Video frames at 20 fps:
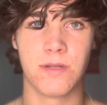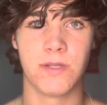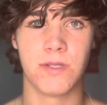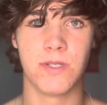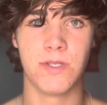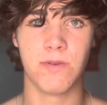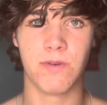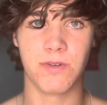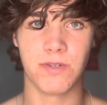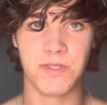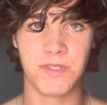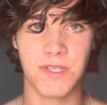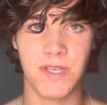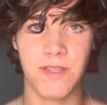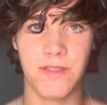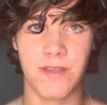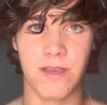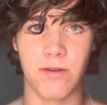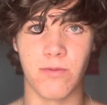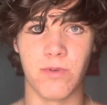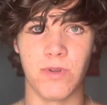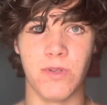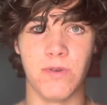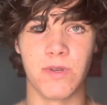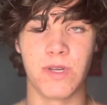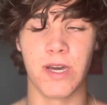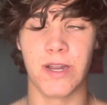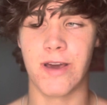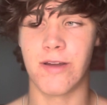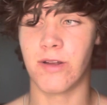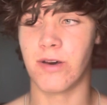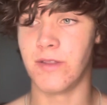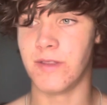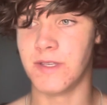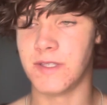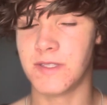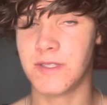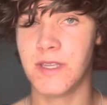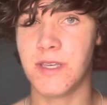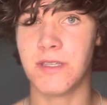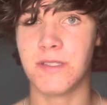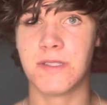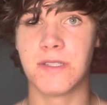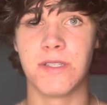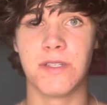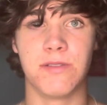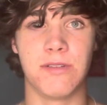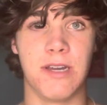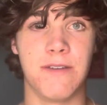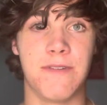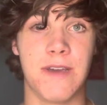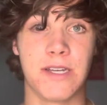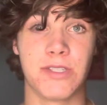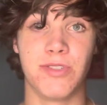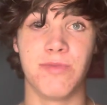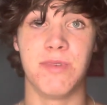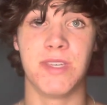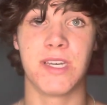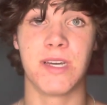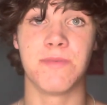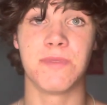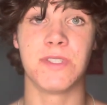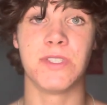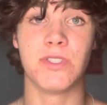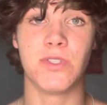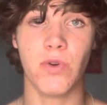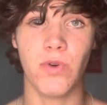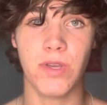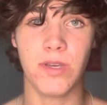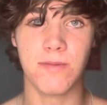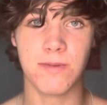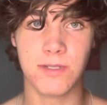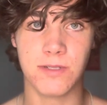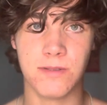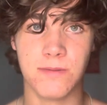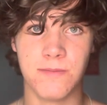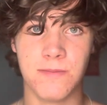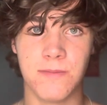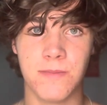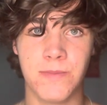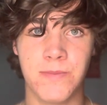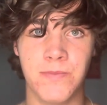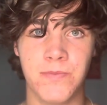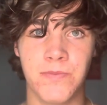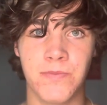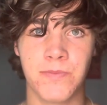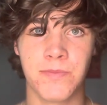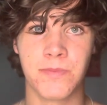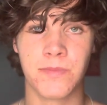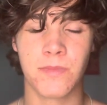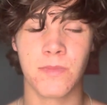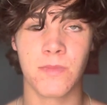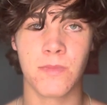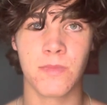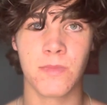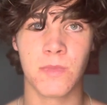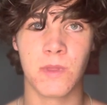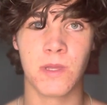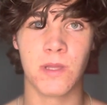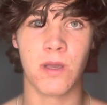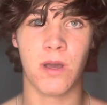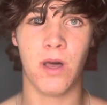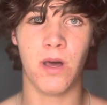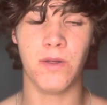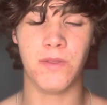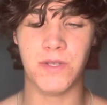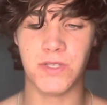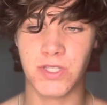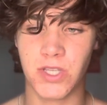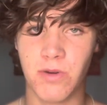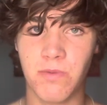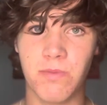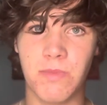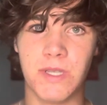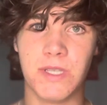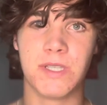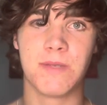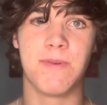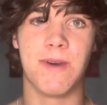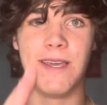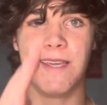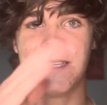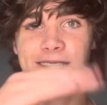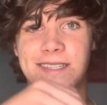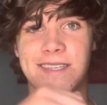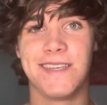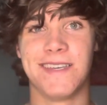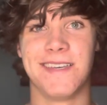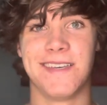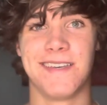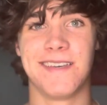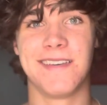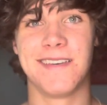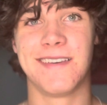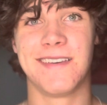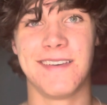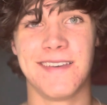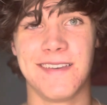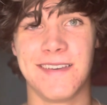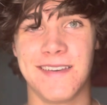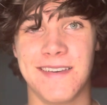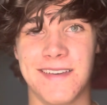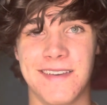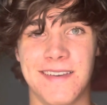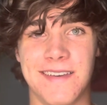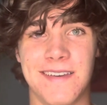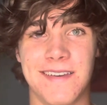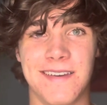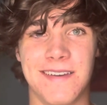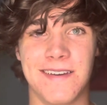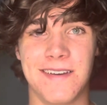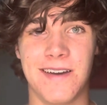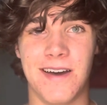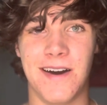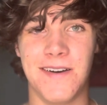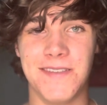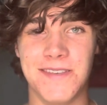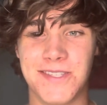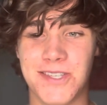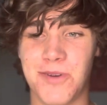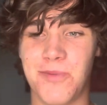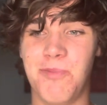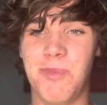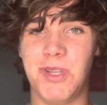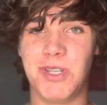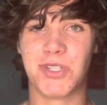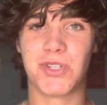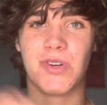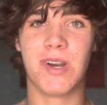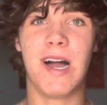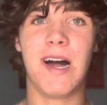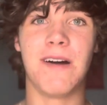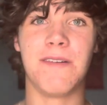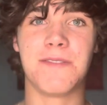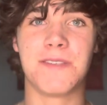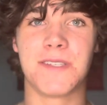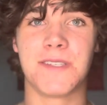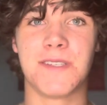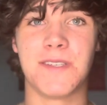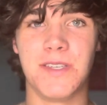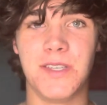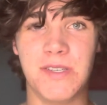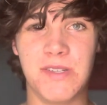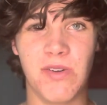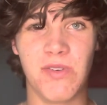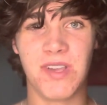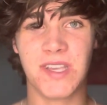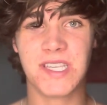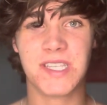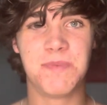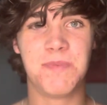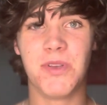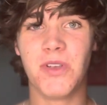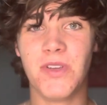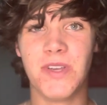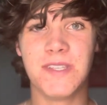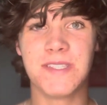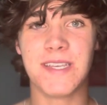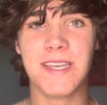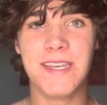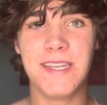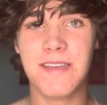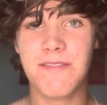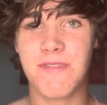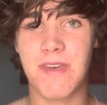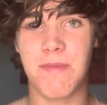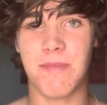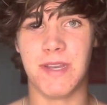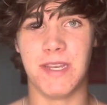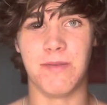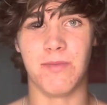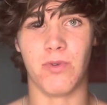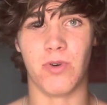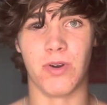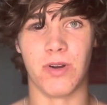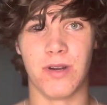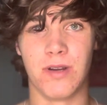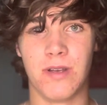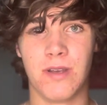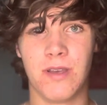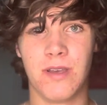Do you understand that when you cut out all these things, your life actually becomes enjoyable? All these dopamine spikes, all these dopamine troughs, you don't experience any of them anymore.